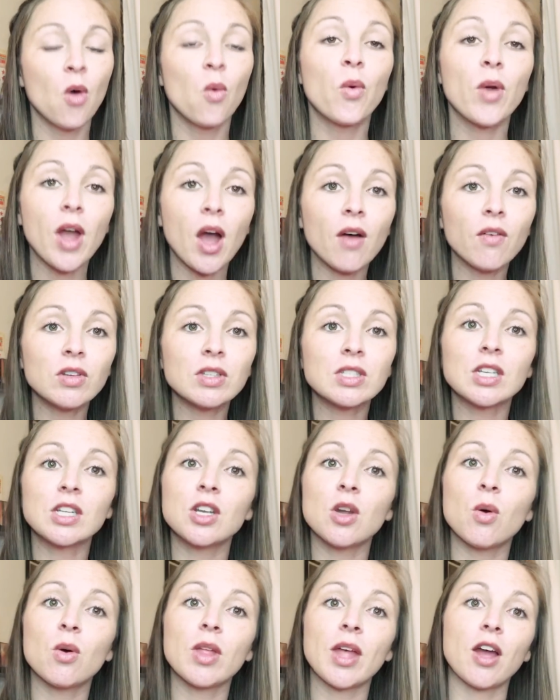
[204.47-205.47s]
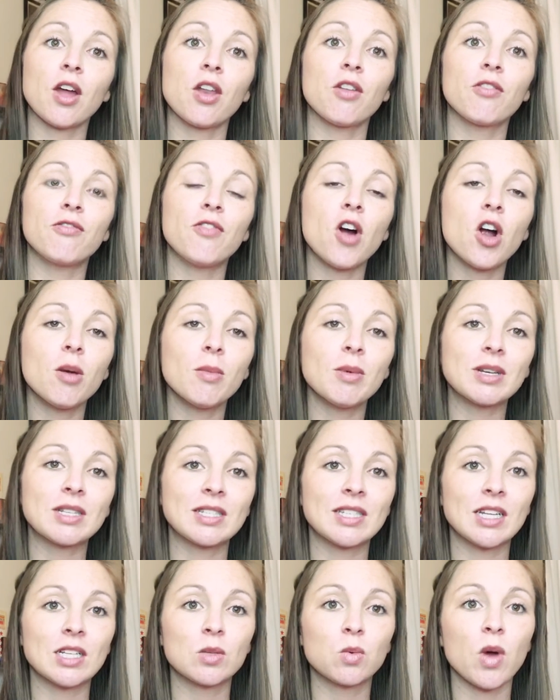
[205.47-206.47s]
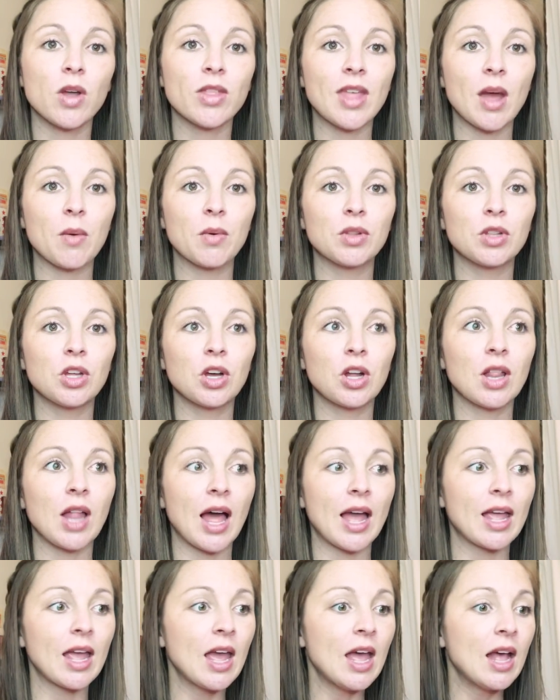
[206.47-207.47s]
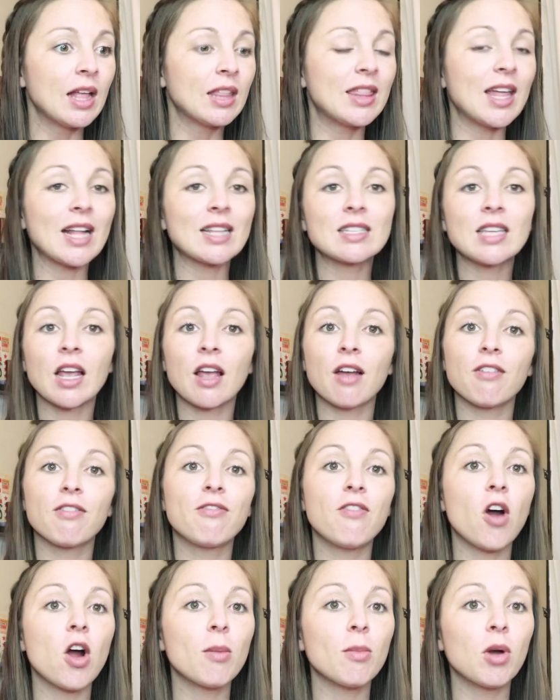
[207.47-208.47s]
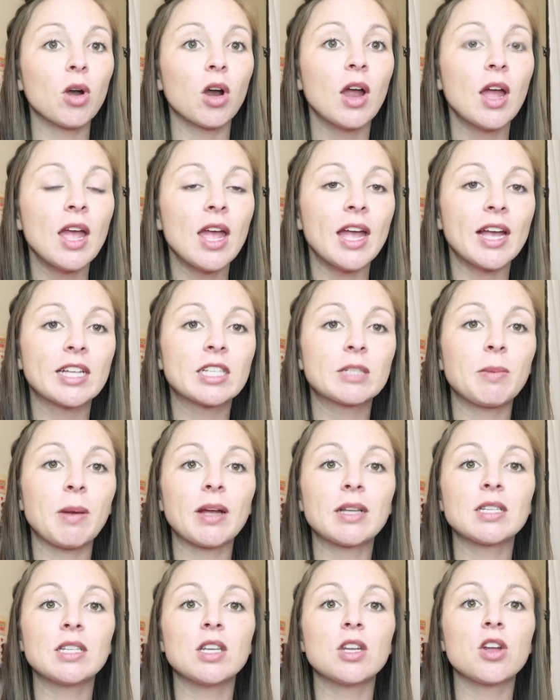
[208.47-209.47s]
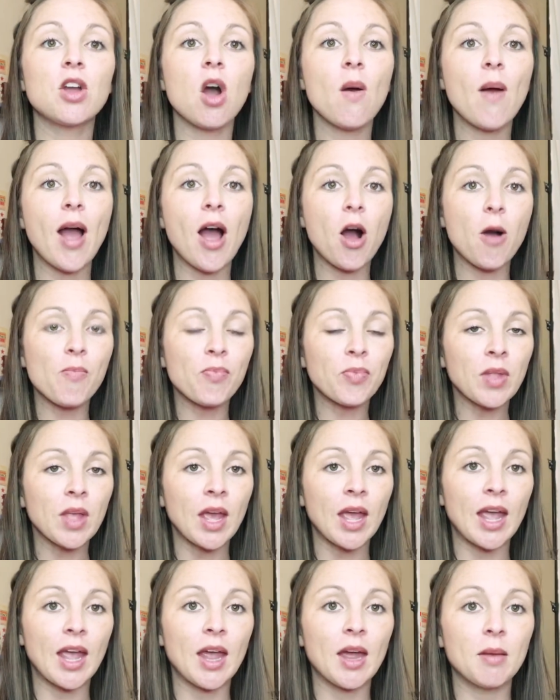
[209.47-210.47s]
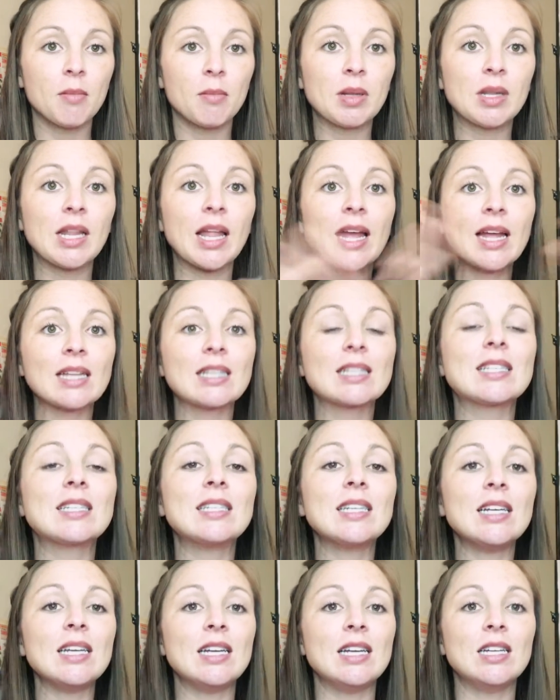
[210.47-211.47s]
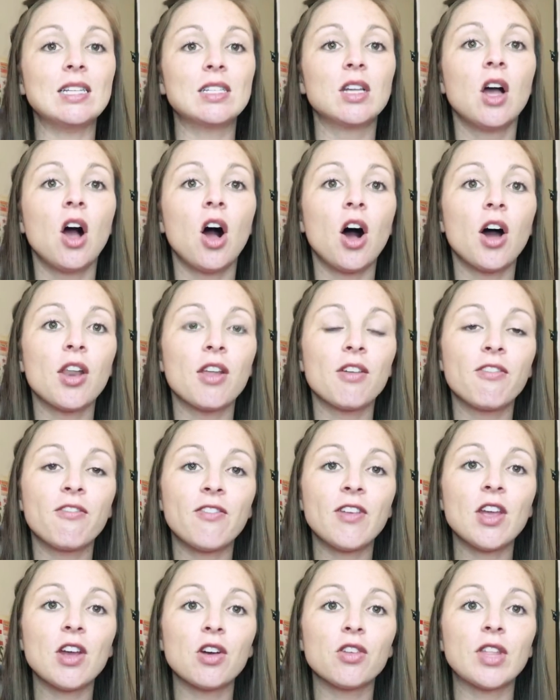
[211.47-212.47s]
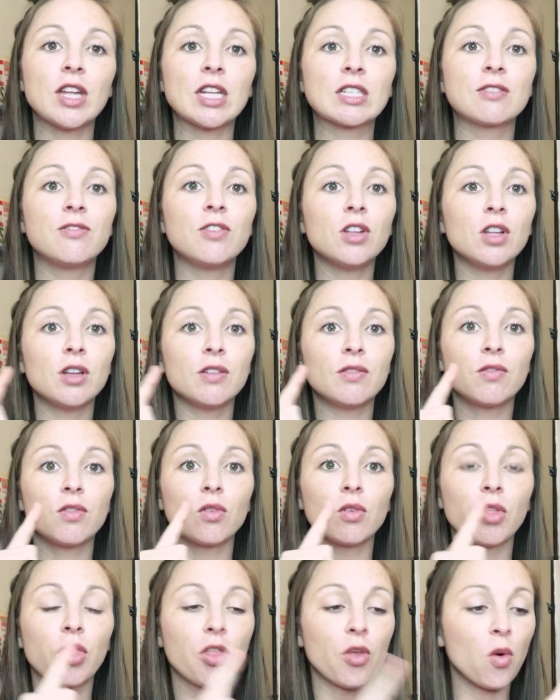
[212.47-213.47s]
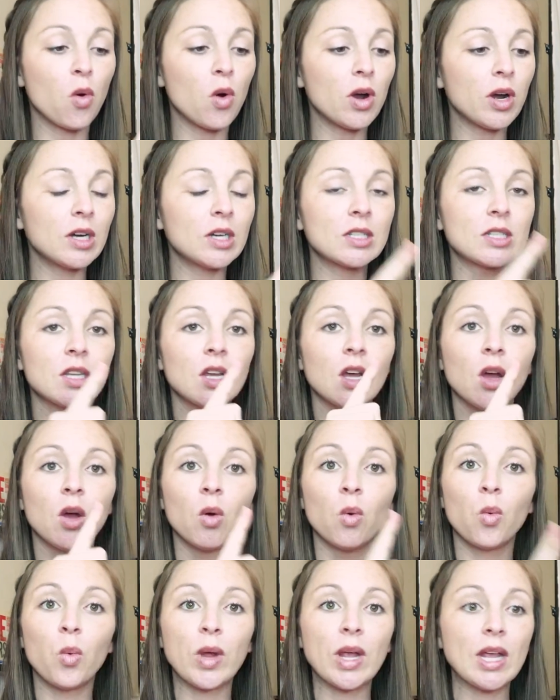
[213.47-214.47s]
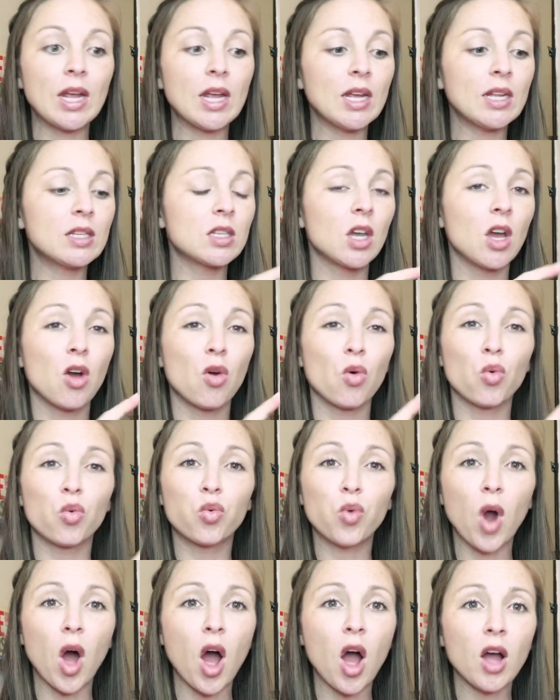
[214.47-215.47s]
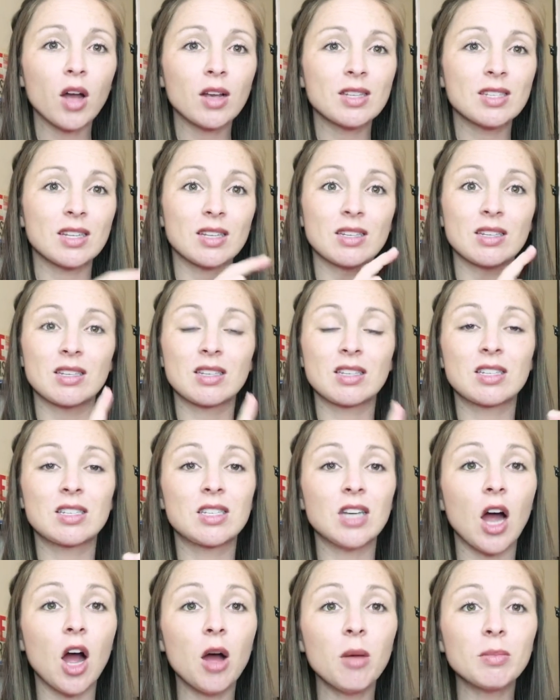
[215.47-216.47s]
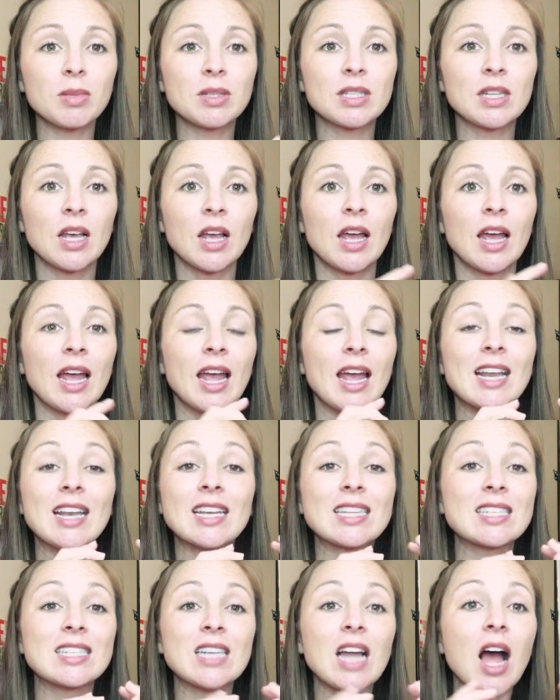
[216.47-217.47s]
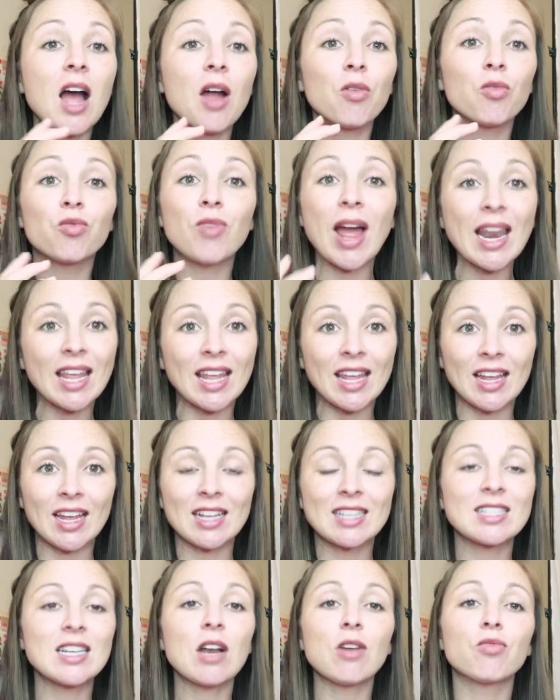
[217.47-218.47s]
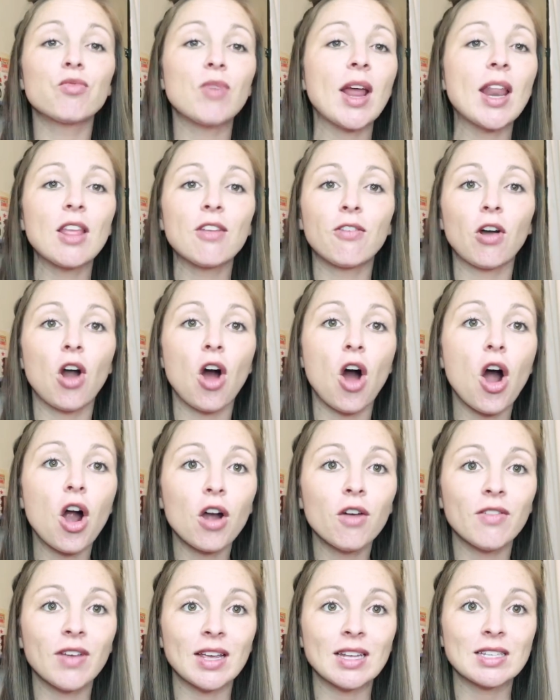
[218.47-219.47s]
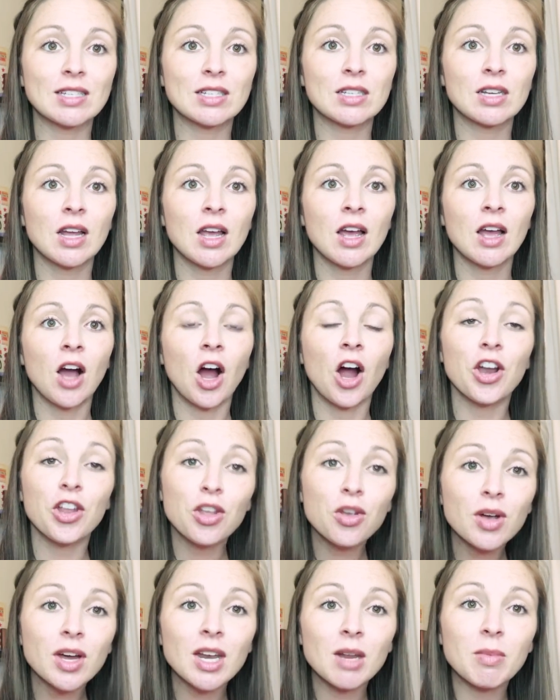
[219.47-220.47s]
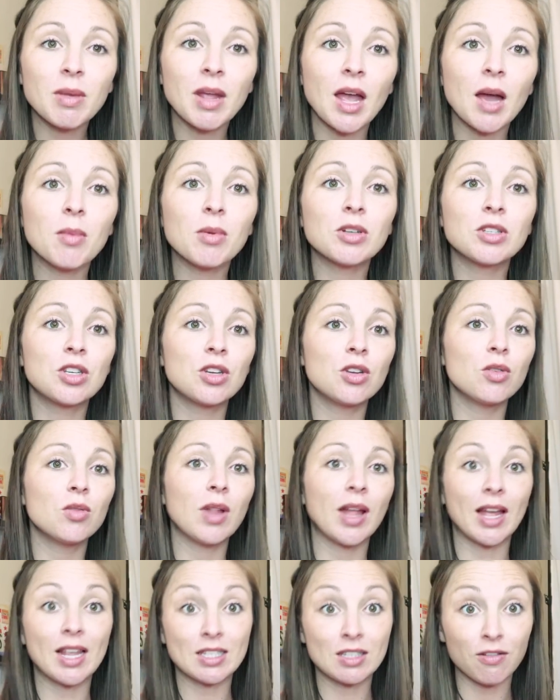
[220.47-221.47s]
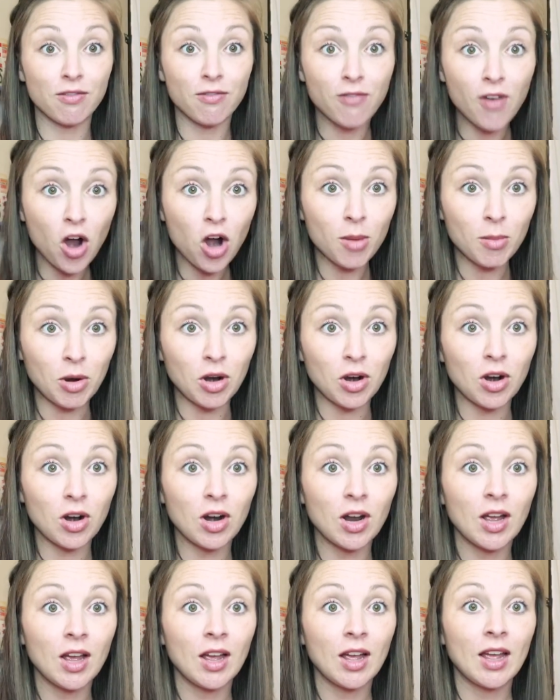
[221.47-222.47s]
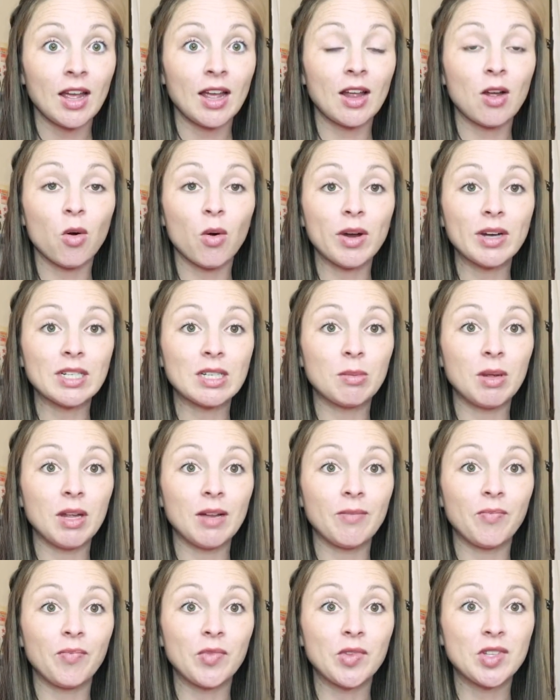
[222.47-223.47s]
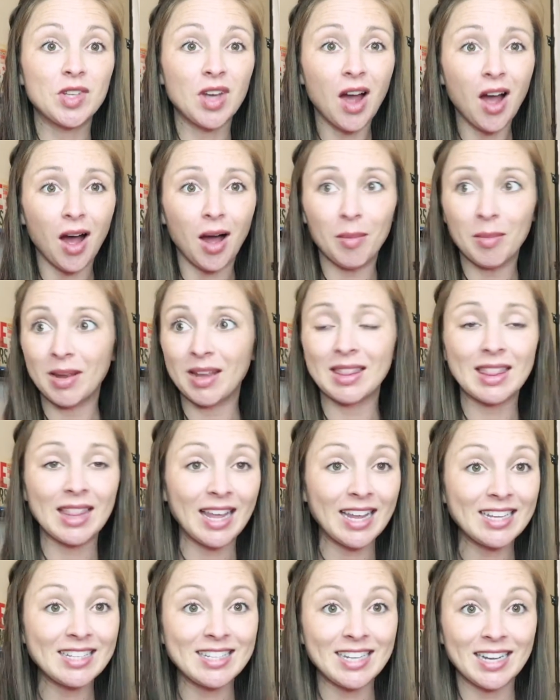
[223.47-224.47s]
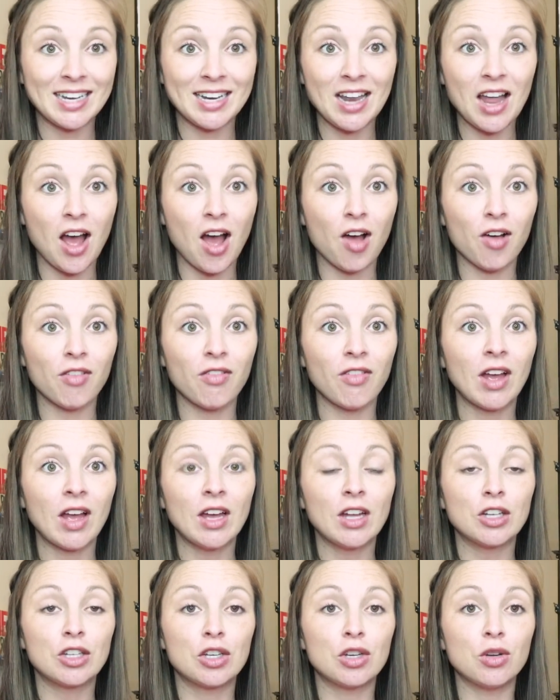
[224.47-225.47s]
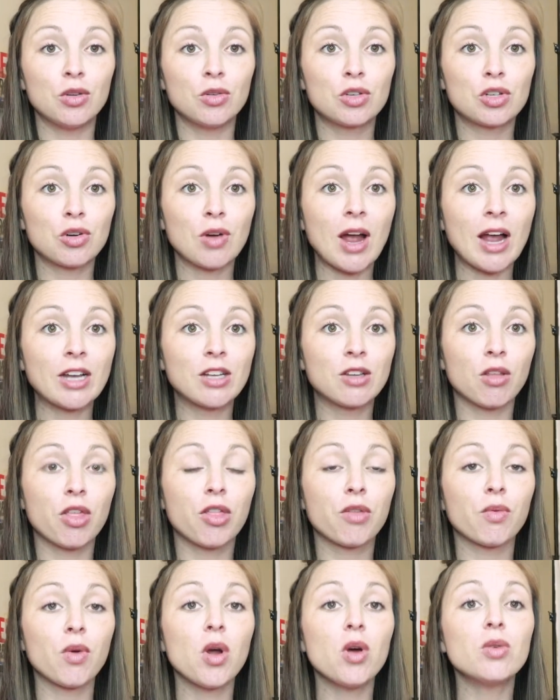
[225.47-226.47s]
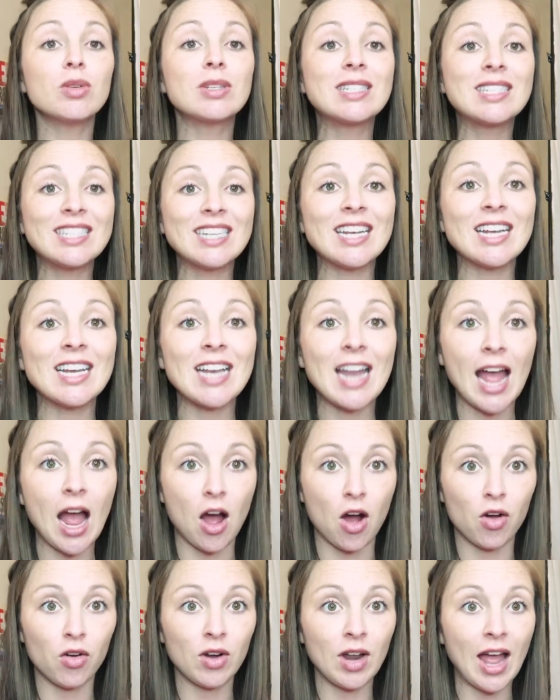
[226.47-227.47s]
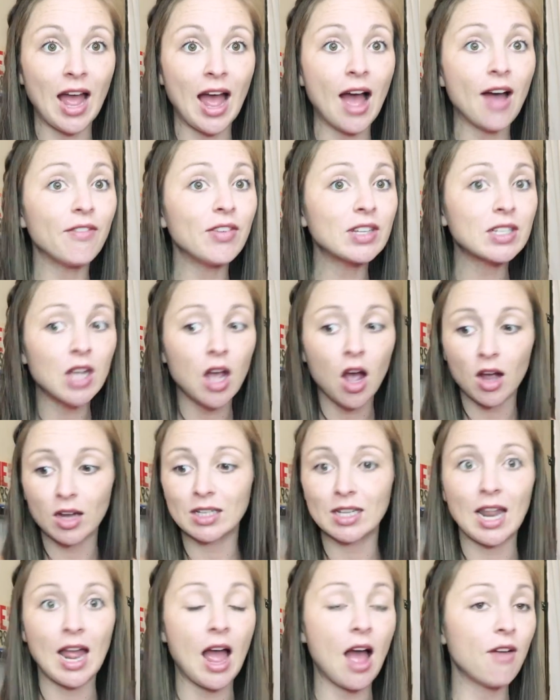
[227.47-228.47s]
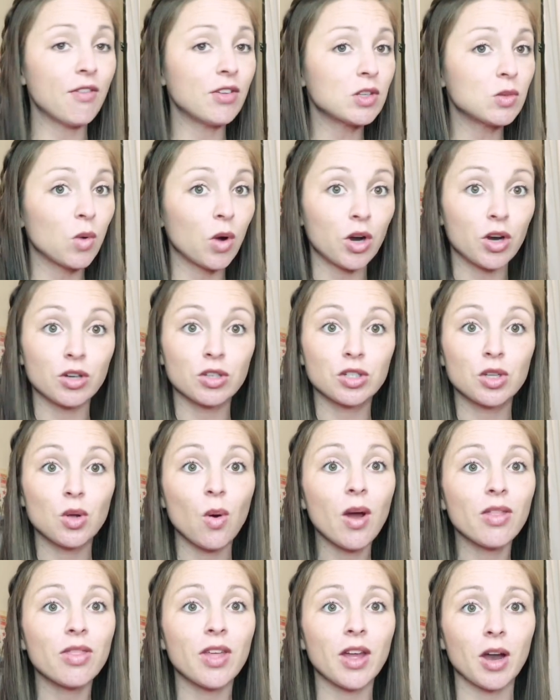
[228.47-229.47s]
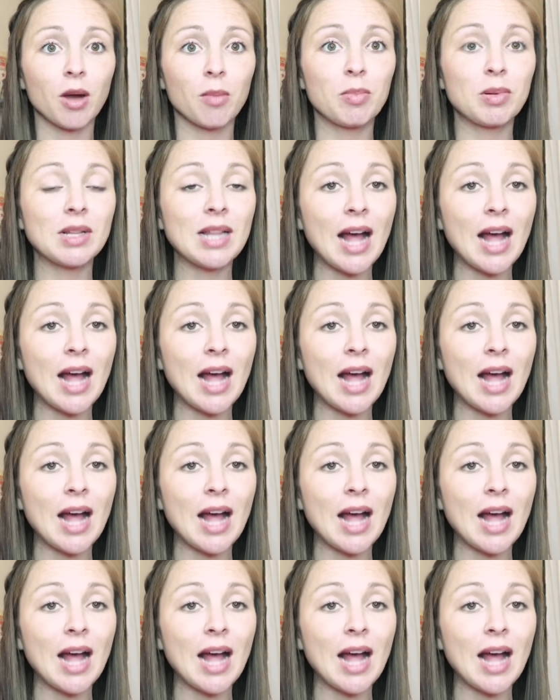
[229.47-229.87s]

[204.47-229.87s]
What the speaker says: We obviously know, like on a farmer's sense, what that would look like. That's like a farmer expecting to go out and plant seeds on a field that's full of thorns, weeds, rocks, stumps, and it's not ready. It's not ready for harvest. Are you going to be able to, like, is a farmer going to be dumb and lazy enough to try to throw seed out, have his oxen, have his workers go out there,